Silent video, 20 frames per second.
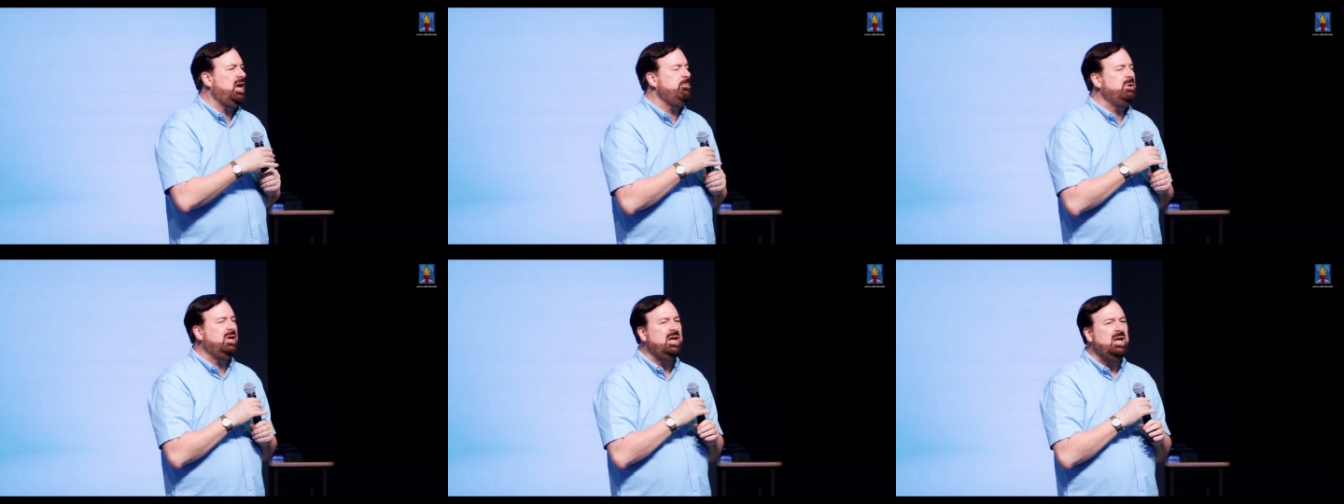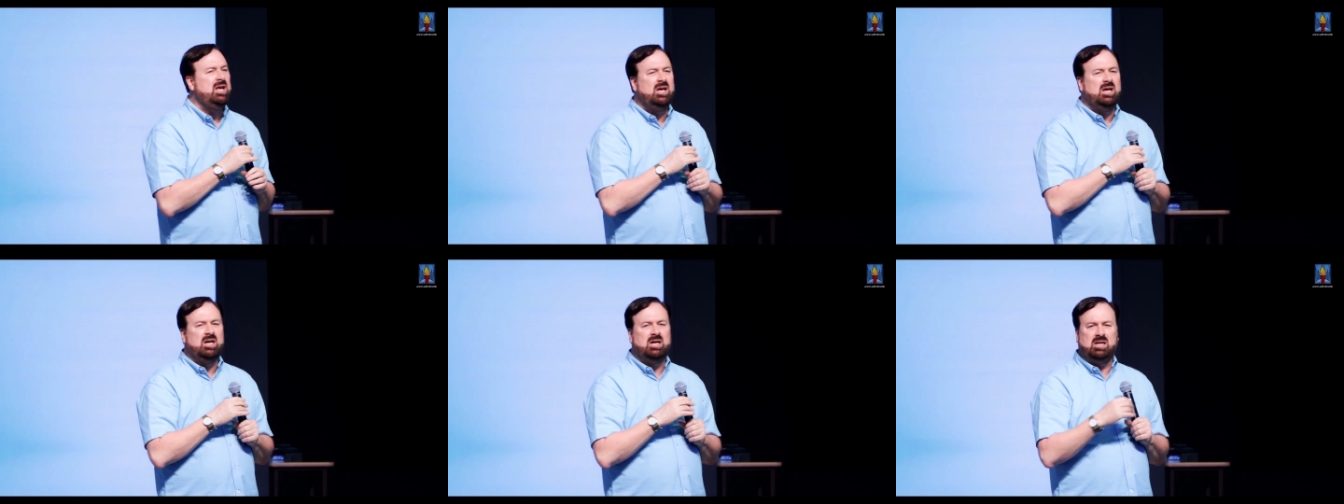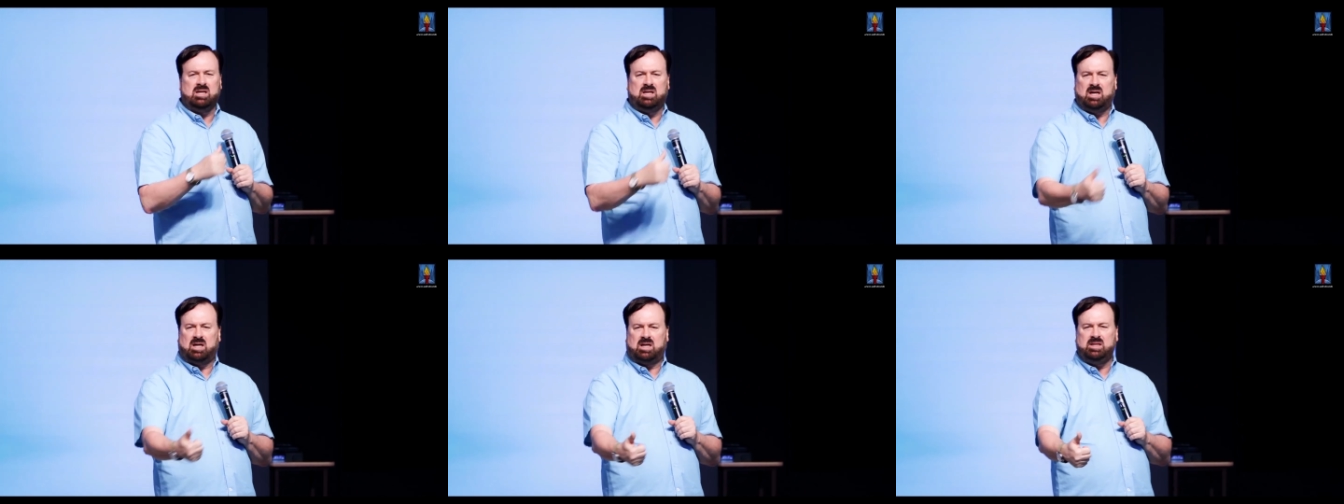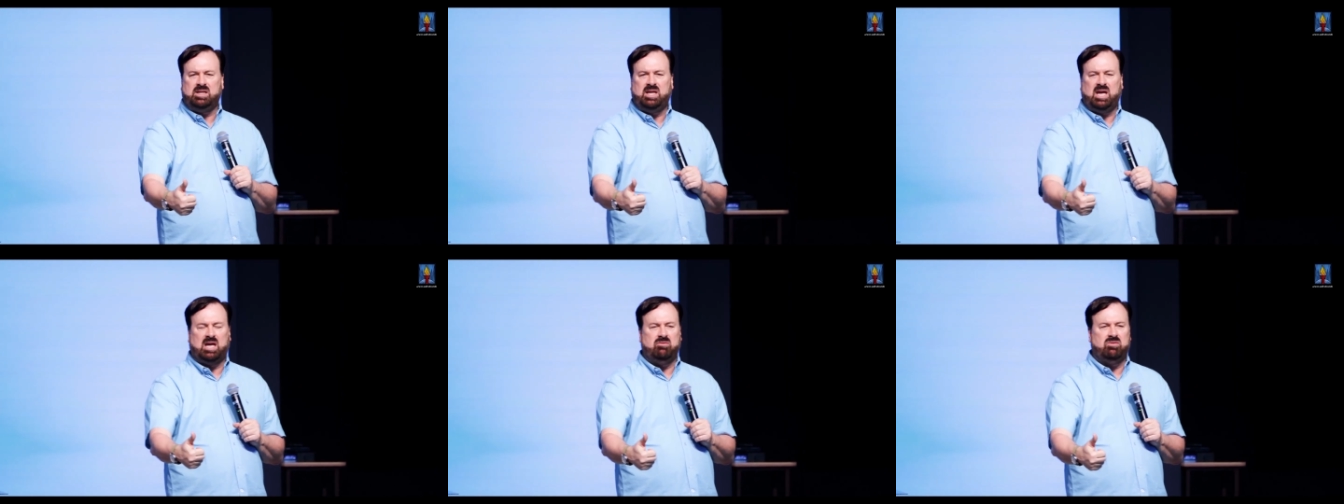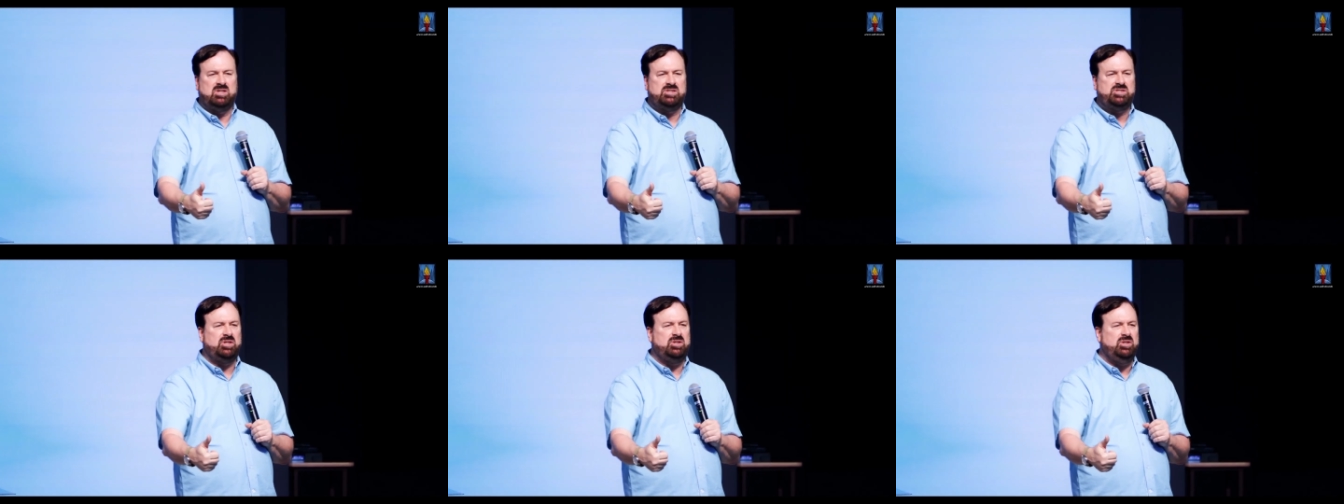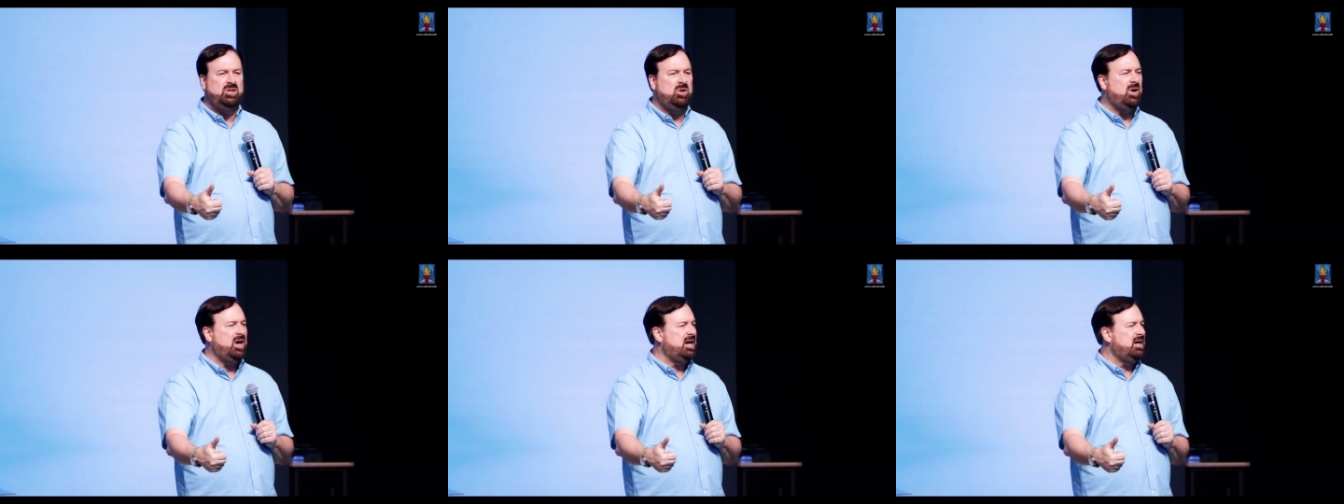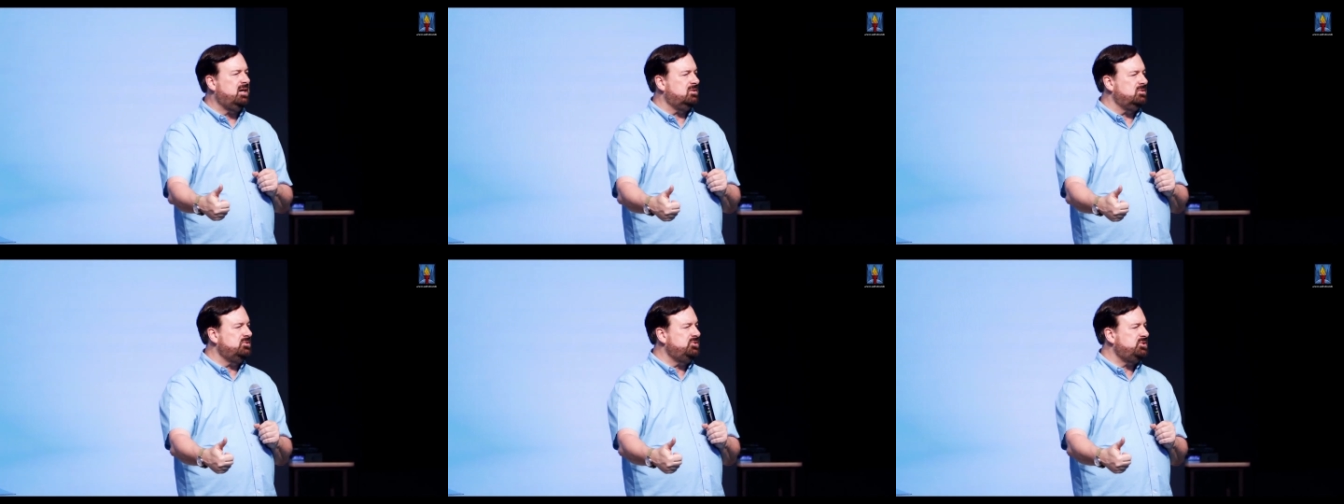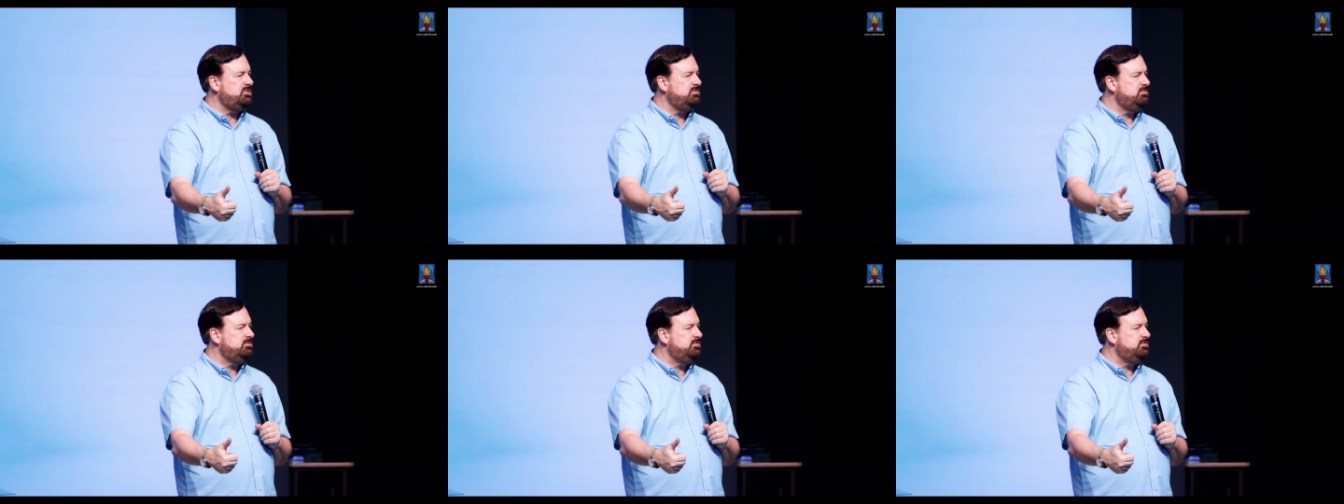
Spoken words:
but God gave us a new house.